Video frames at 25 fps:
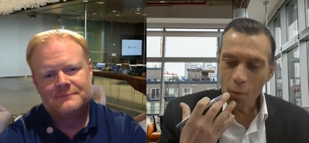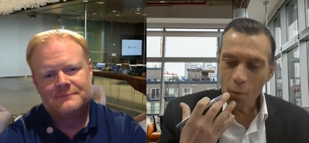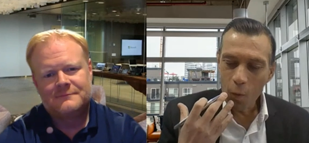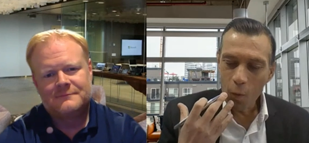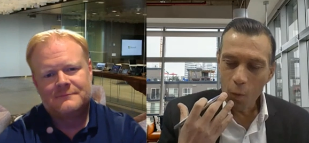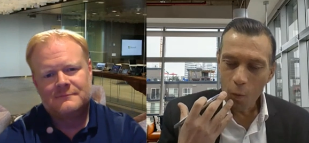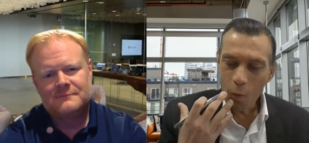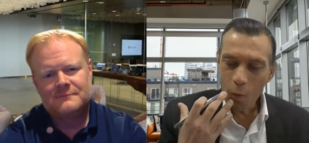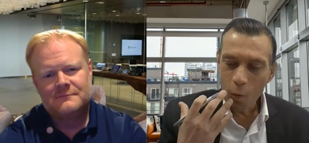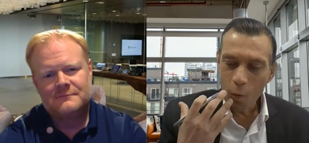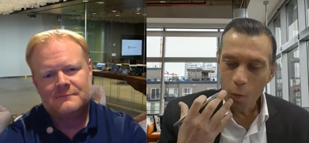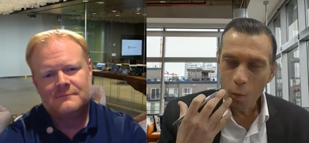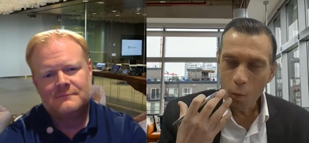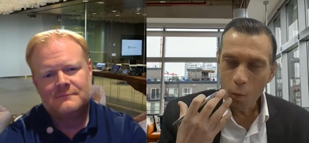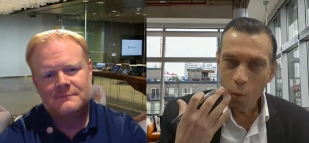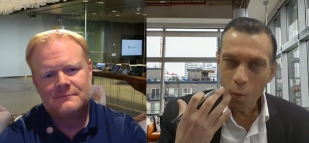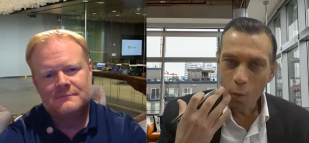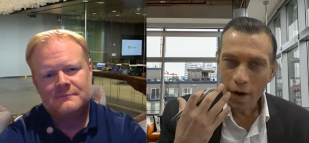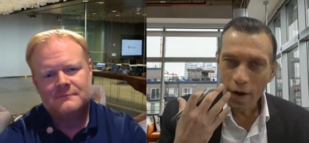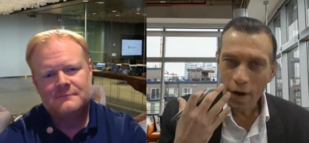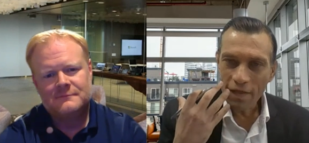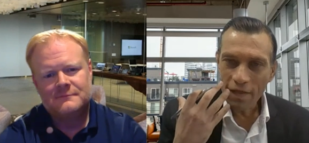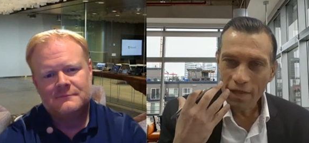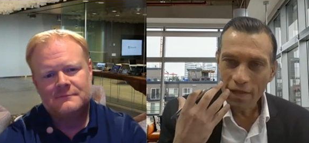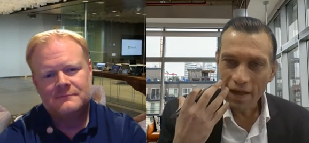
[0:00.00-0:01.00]

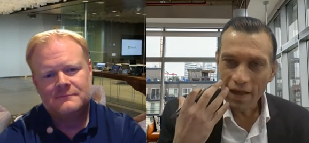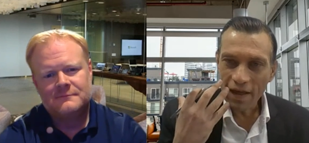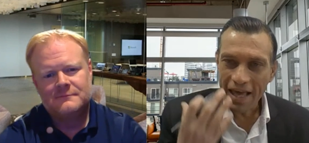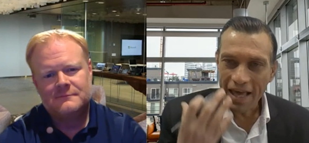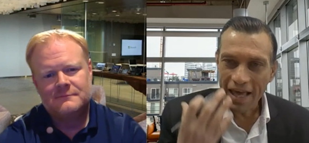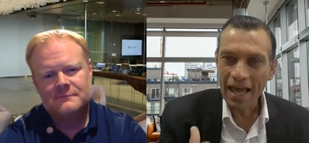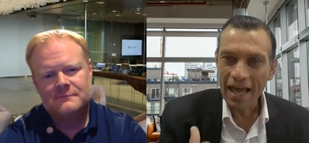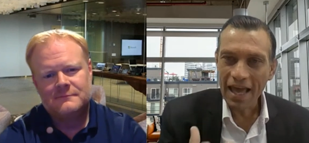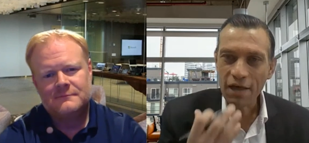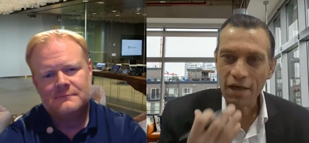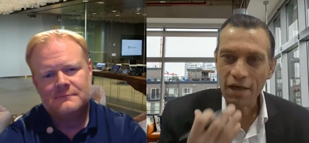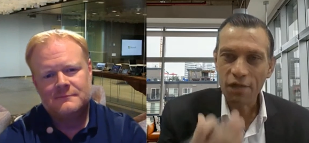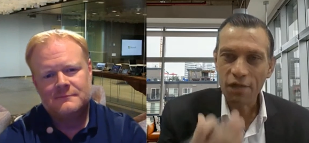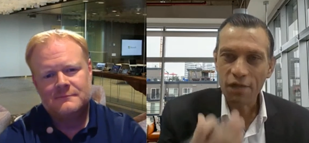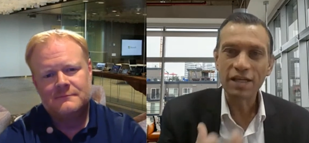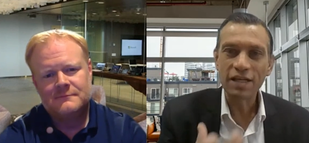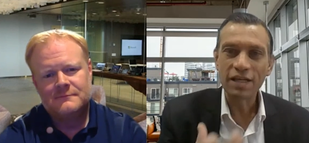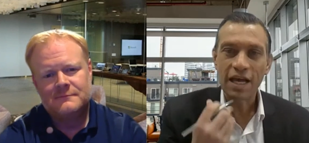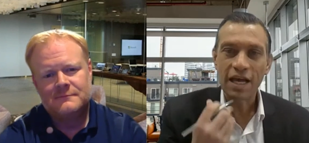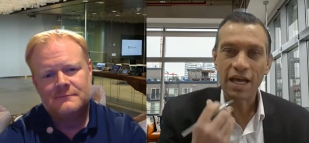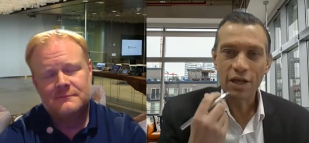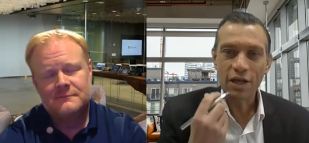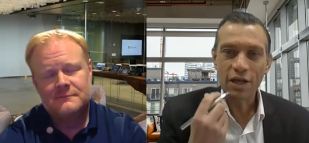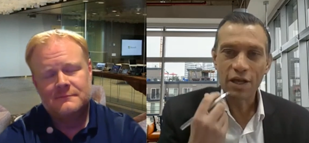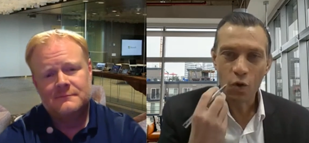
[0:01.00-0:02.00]
Speaker 1: what are the
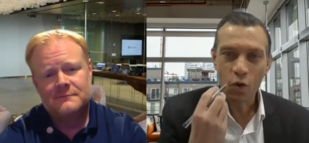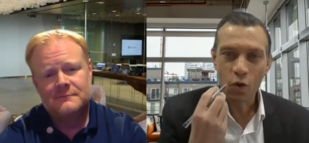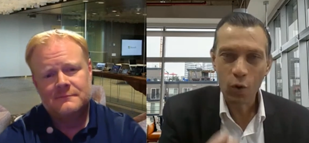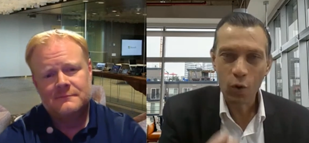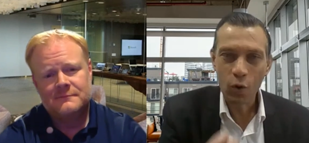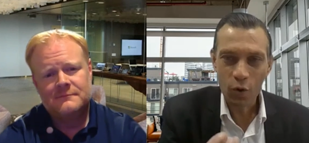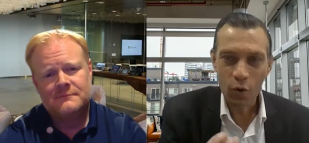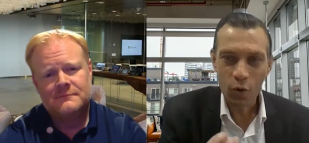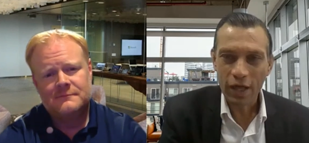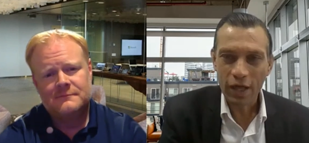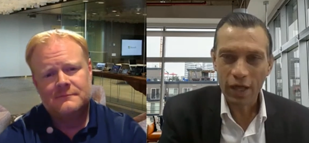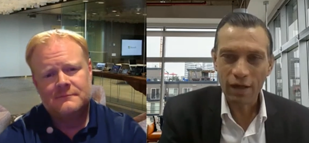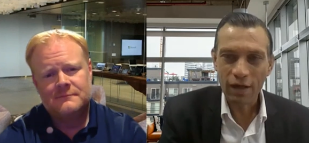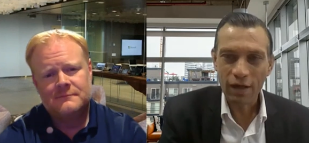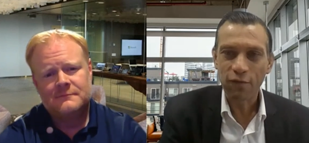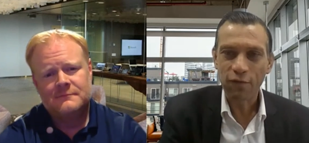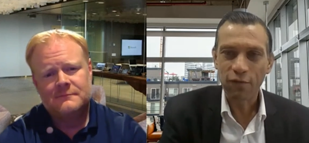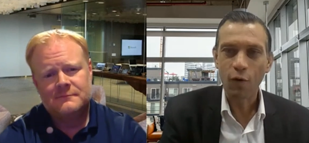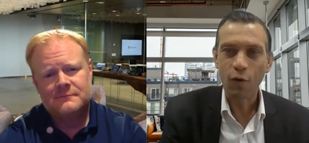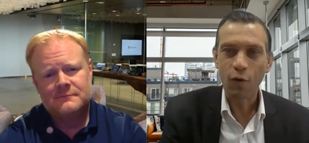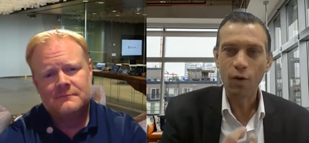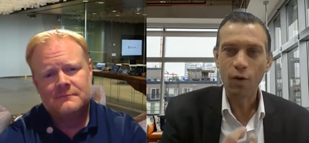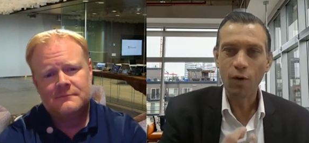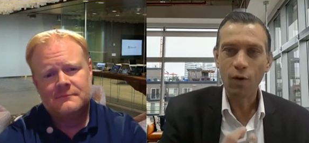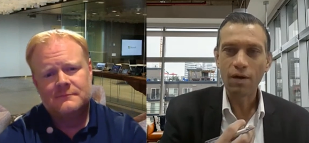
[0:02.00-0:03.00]
key things that you're
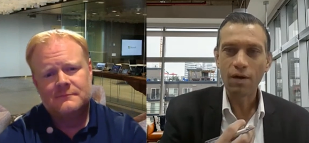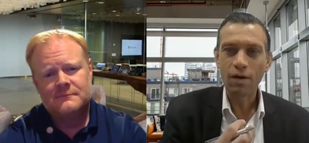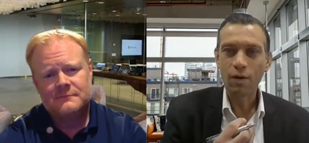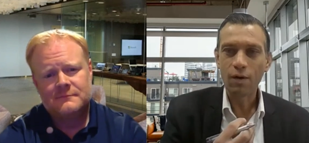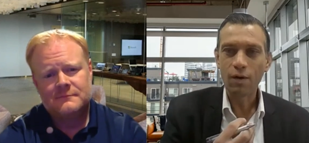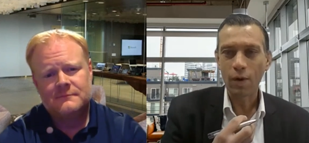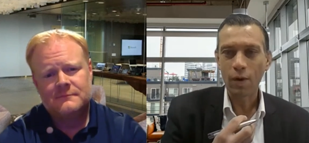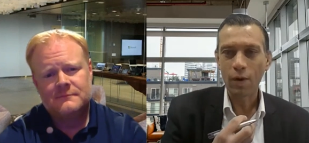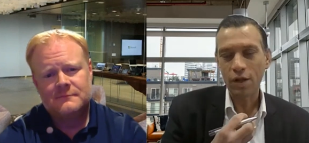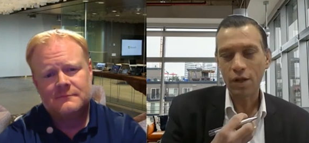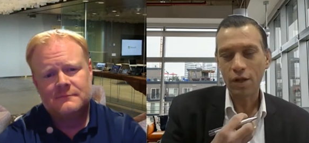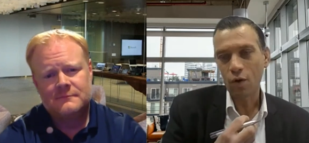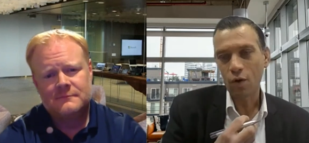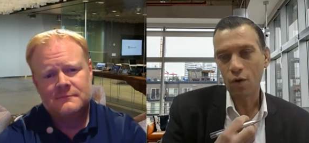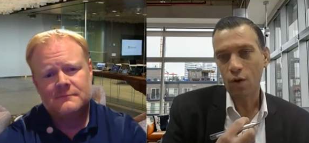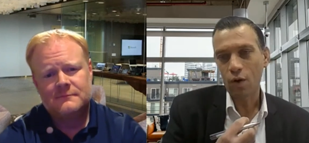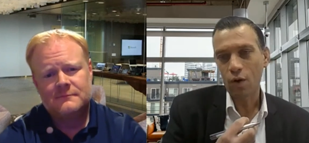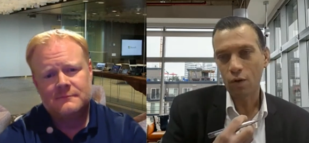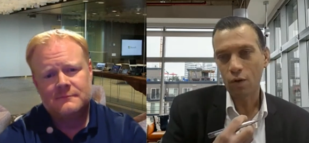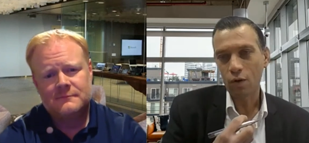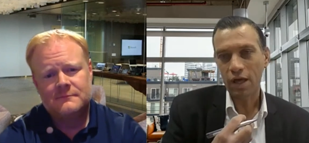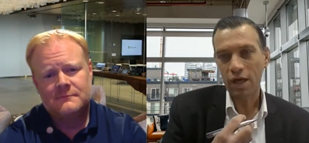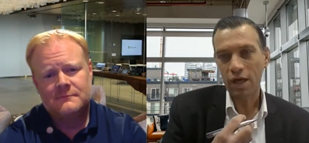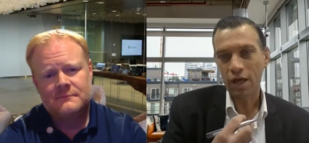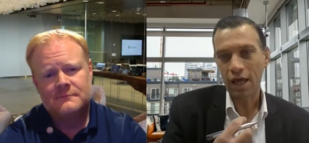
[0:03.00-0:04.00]
looking for
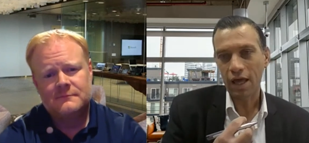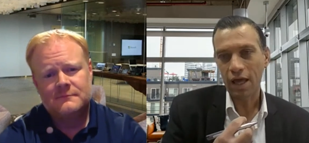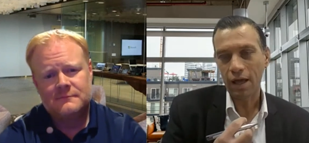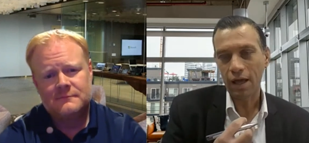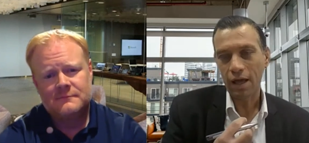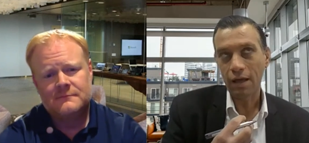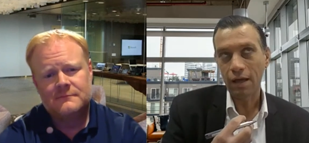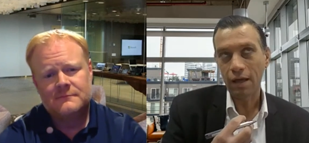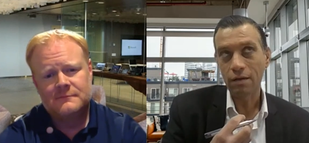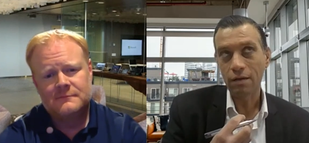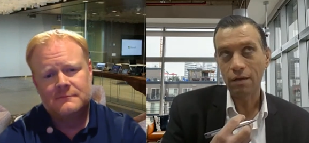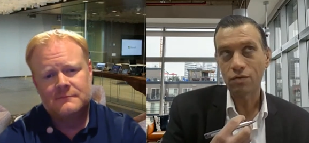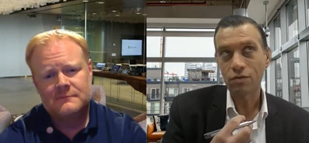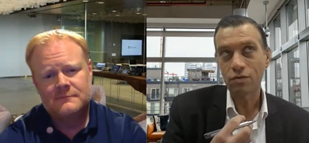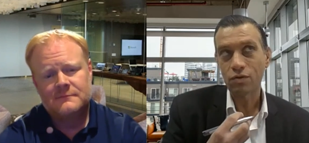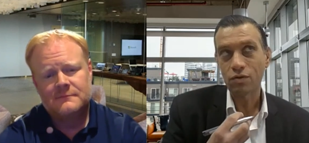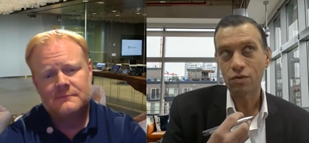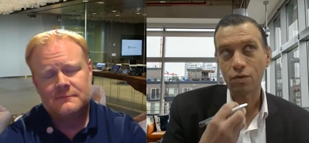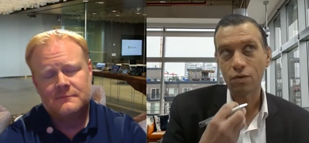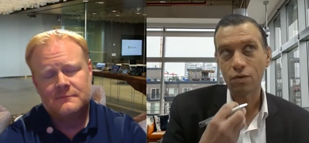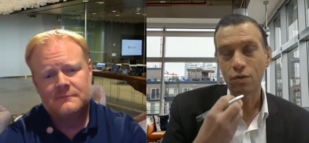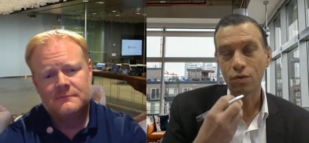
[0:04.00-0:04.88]
when you're looking